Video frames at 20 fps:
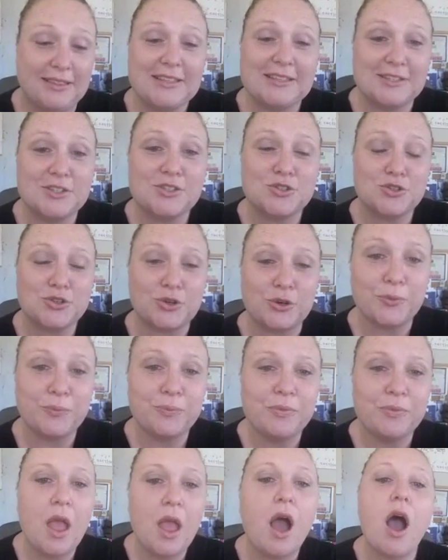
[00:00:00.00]
This is true.
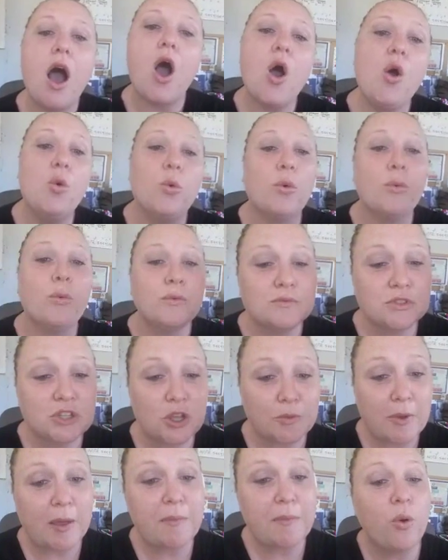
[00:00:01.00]
Oh,
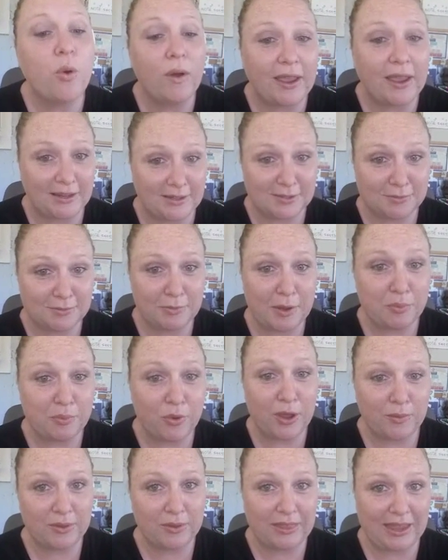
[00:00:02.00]
so my point
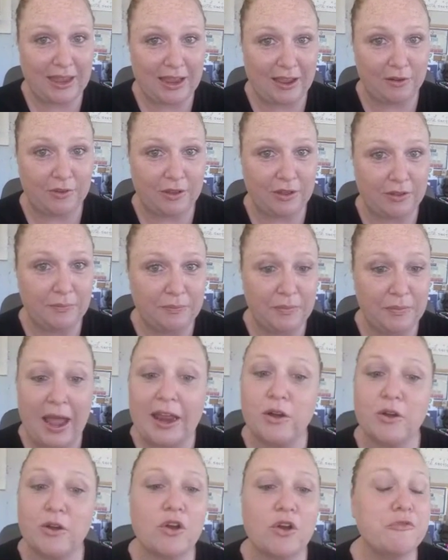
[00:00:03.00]
with Canva.
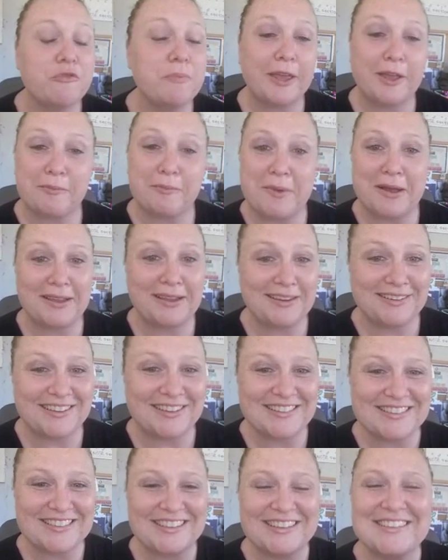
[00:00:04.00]
I don't know if PicMonkey
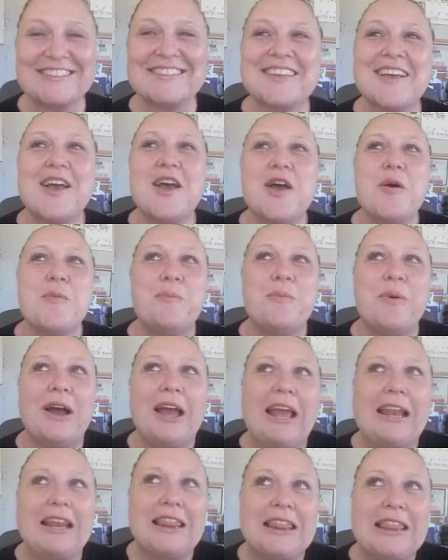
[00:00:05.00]
does this,
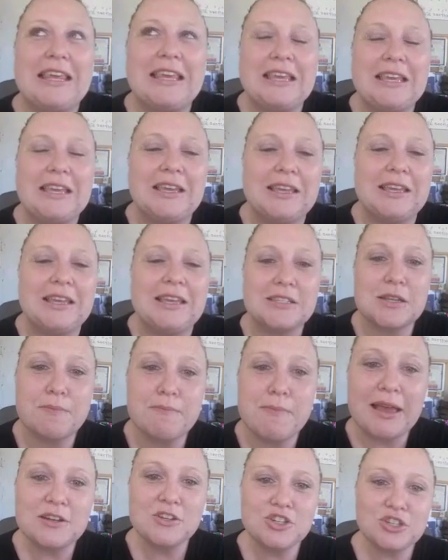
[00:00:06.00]
but the
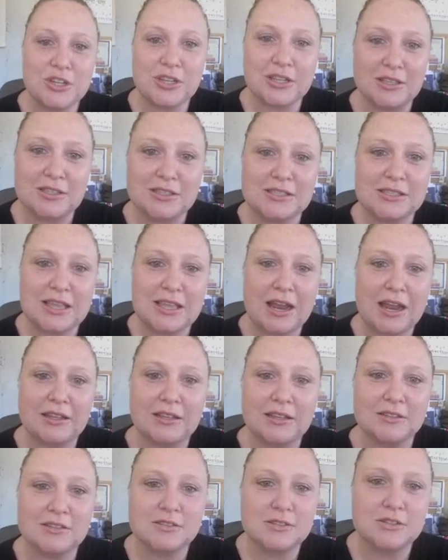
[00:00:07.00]
dimensions, that
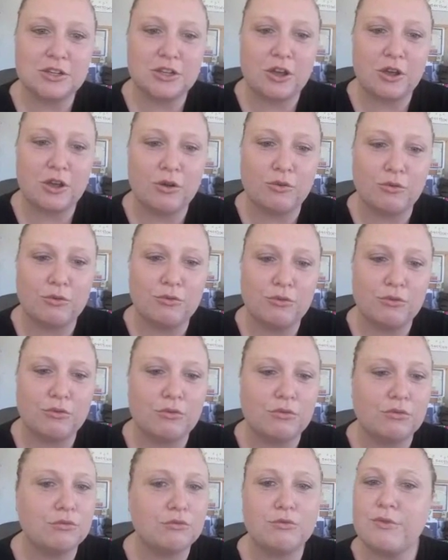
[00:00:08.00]
is, you know,
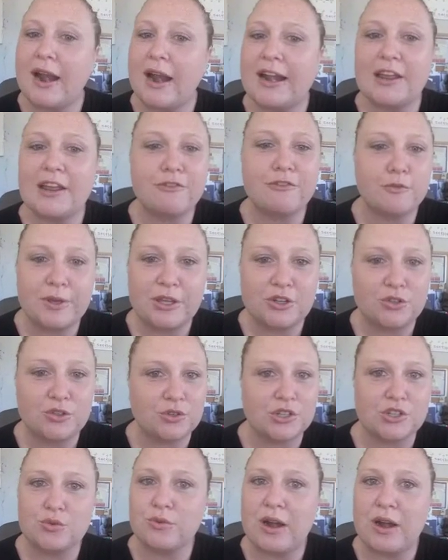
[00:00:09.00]
ready for
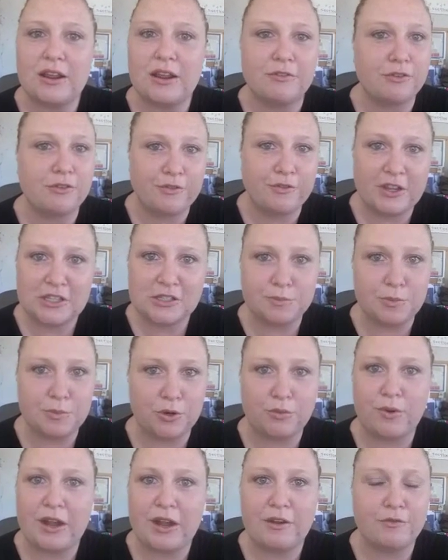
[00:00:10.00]
Pinterest, ready for
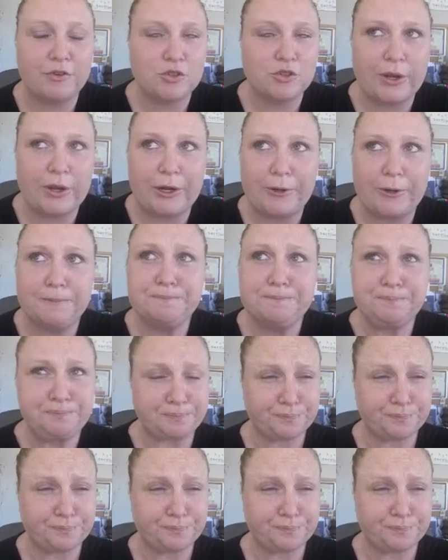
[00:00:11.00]
Facebook, ready for Twitter.